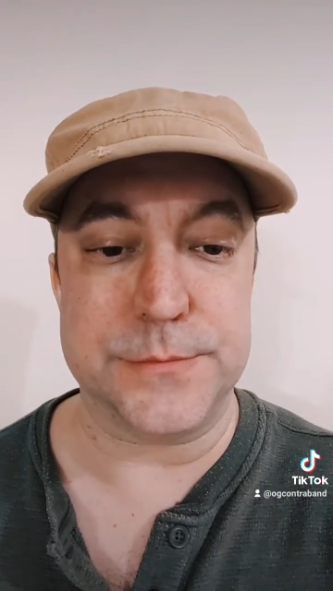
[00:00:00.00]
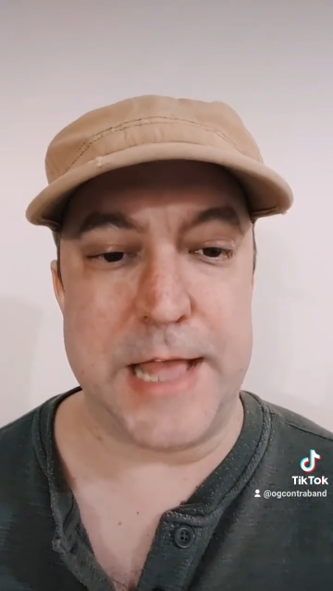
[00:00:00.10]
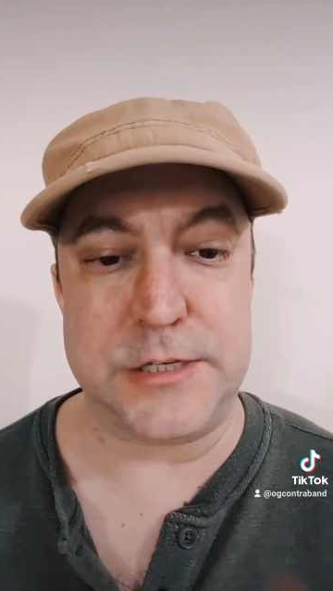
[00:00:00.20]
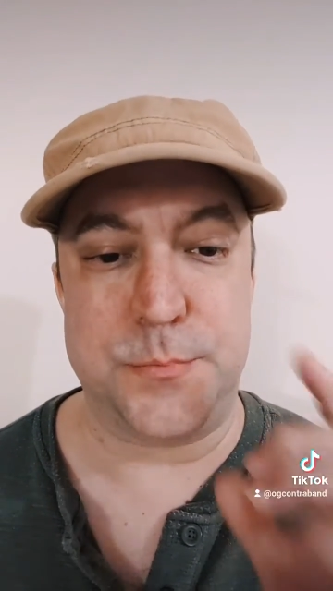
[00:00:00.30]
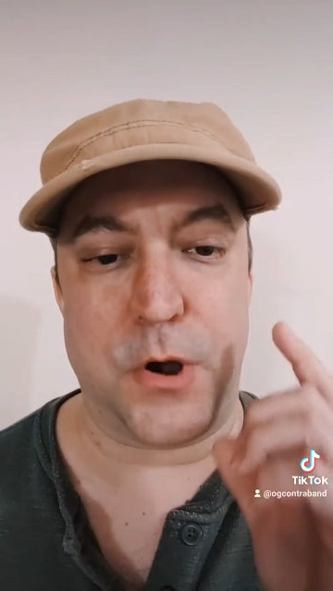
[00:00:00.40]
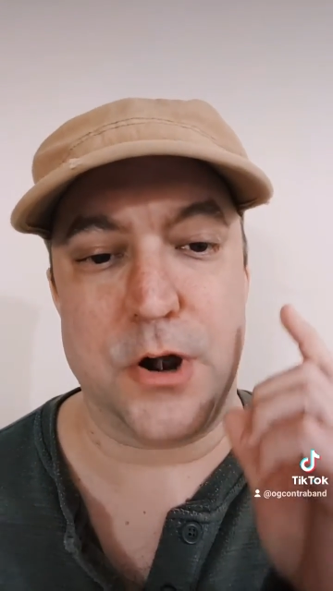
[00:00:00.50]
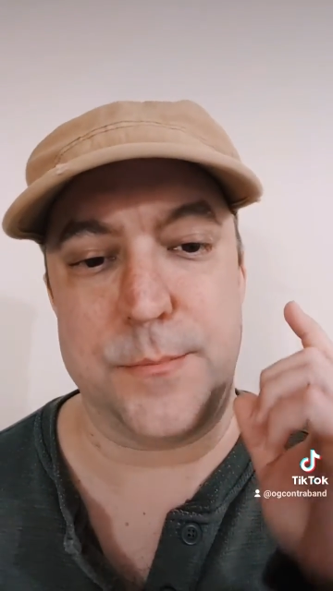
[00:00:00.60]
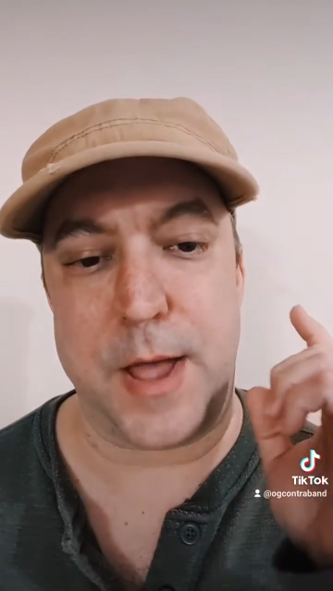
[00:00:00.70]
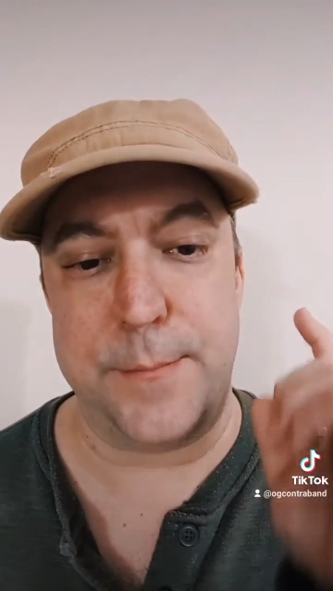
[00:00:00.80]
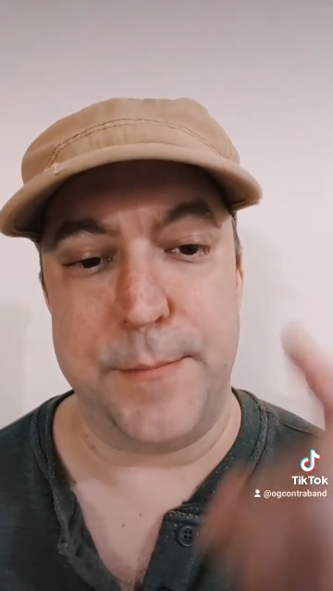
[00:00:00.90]
That's part of
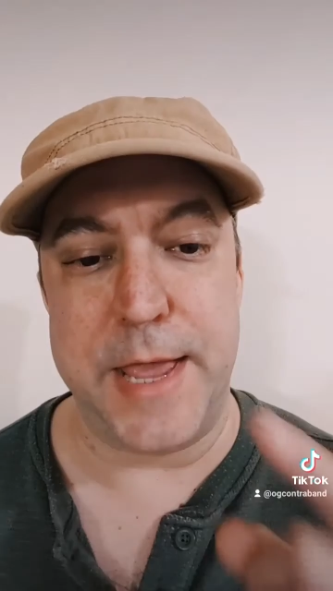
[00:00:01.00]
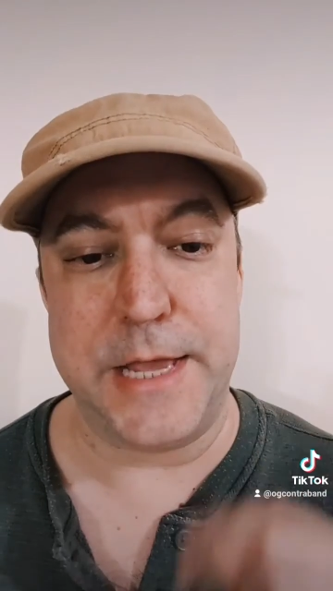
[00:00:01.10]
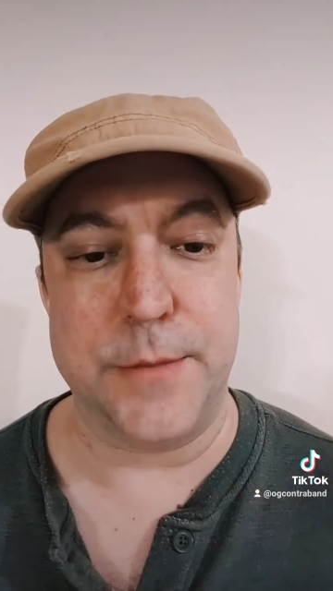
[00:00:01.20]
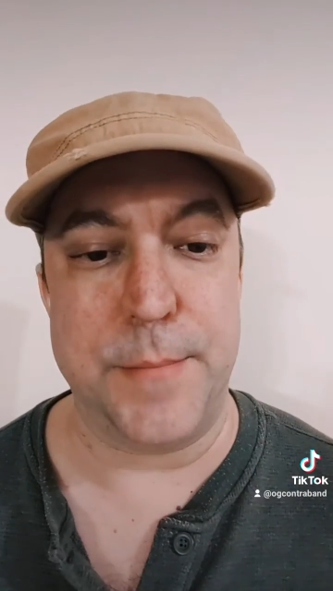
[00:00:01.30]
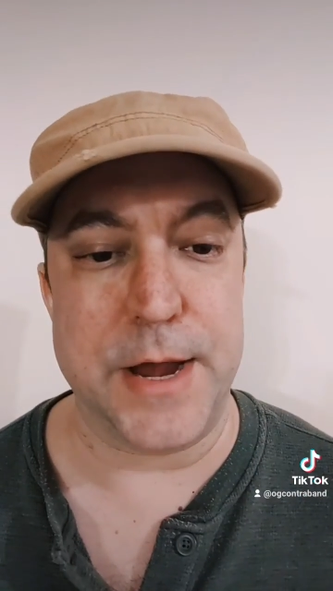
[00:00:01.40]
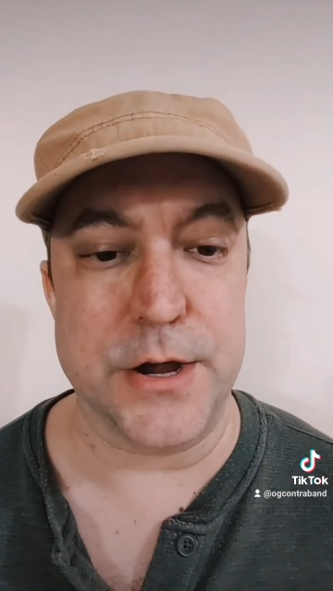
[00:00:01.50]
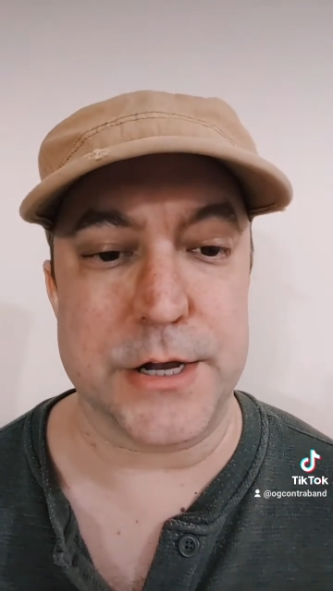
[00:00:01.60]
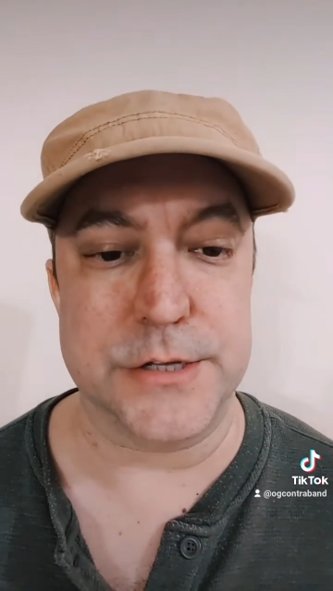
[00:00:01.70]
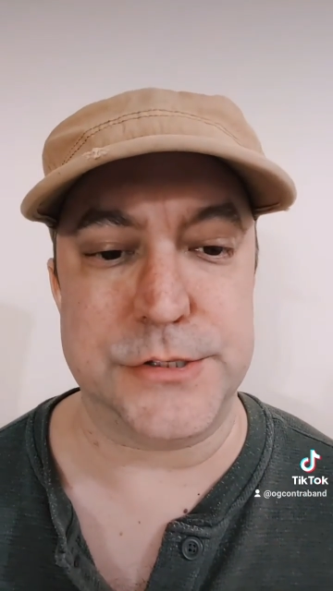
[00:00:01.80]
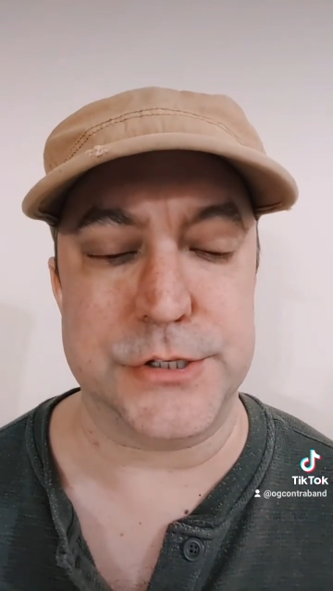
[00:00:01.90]
my Make
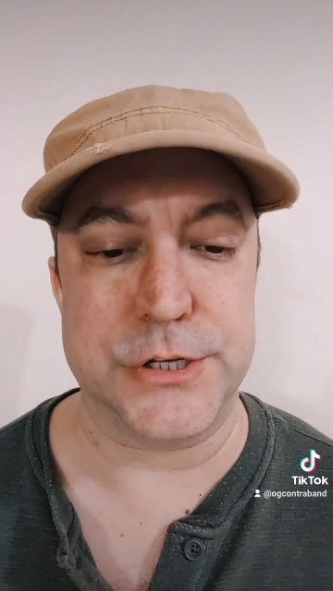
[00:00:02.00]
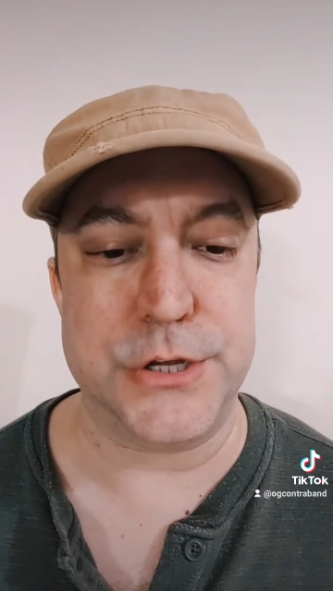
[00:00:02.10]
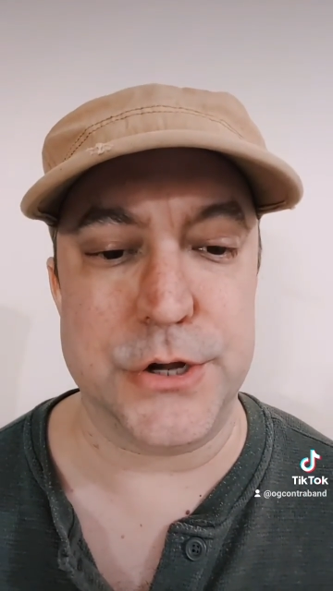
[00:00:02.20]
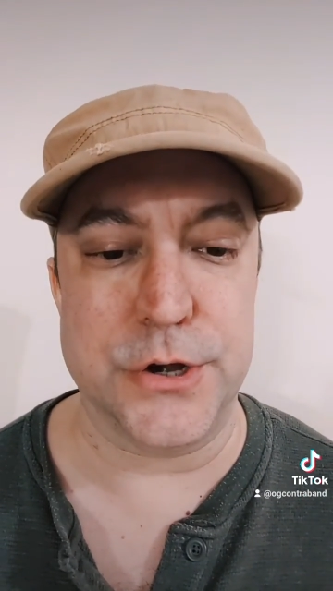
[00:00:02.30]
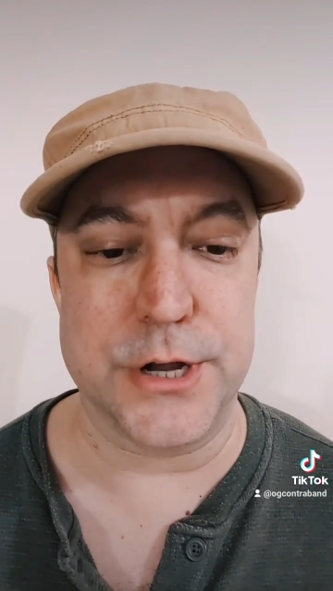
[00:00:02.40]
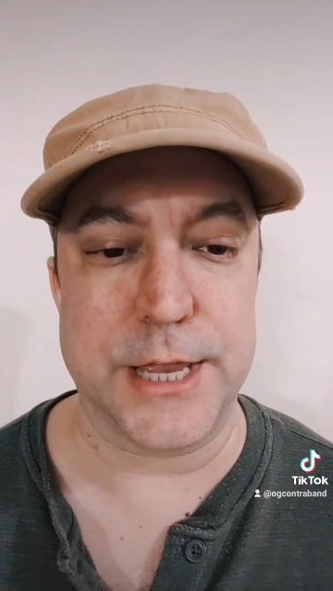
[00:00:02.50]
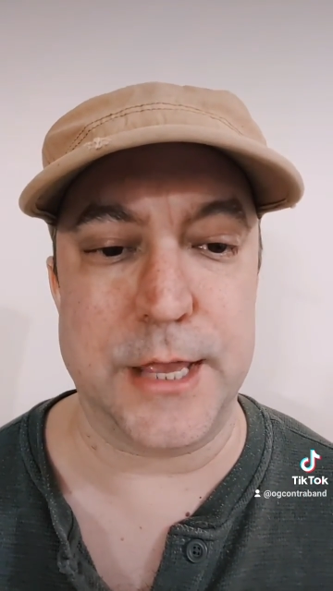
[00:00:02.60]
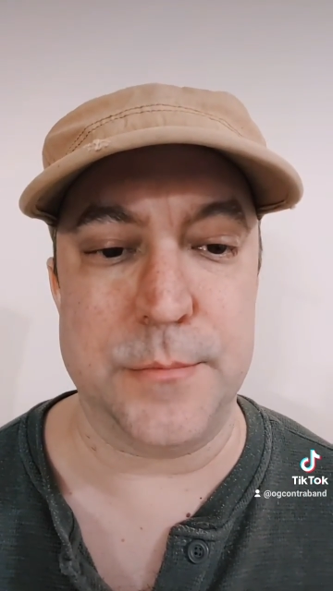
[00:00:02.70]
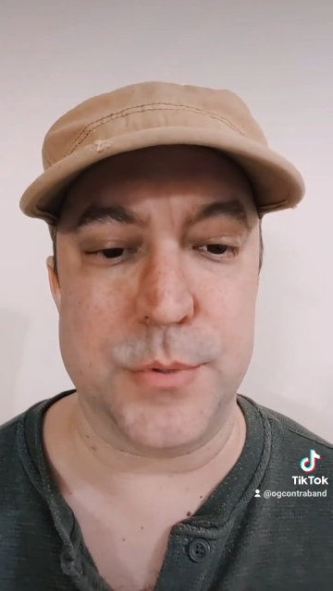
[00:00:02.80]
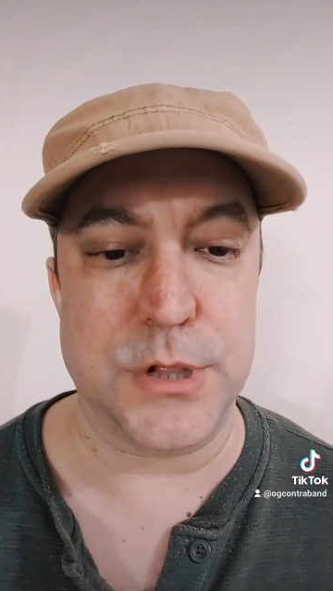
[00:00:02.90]
America Secure
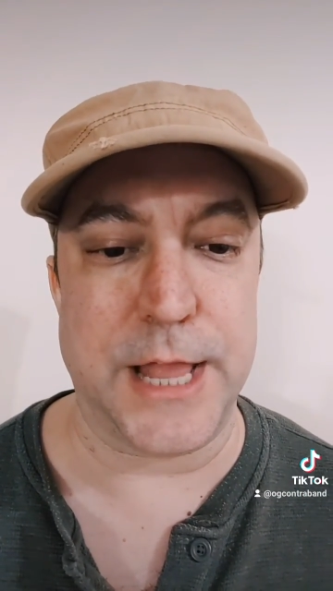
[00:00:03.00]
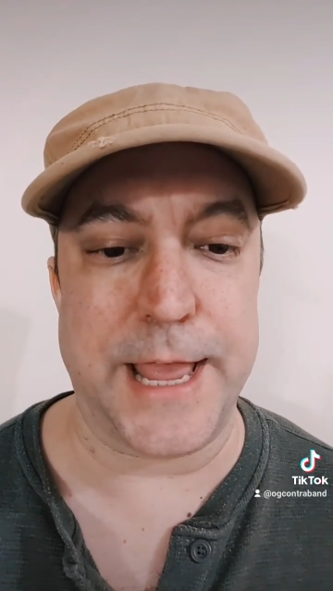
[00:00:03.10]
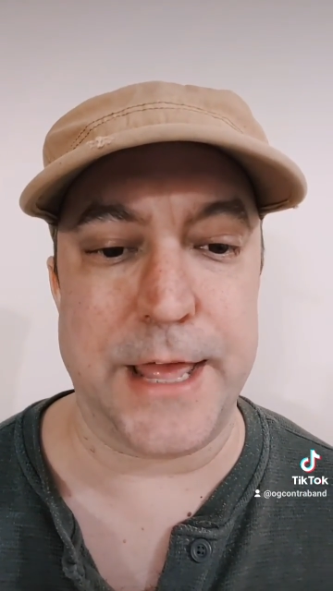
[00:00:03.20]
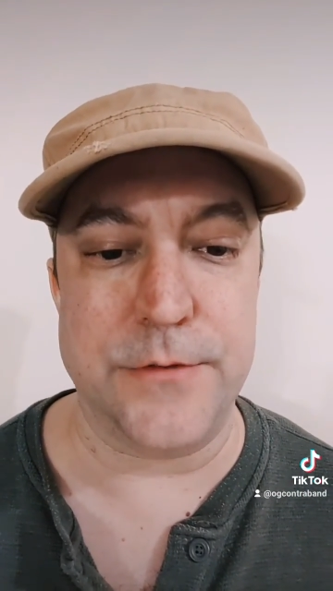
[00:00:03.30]
Again plan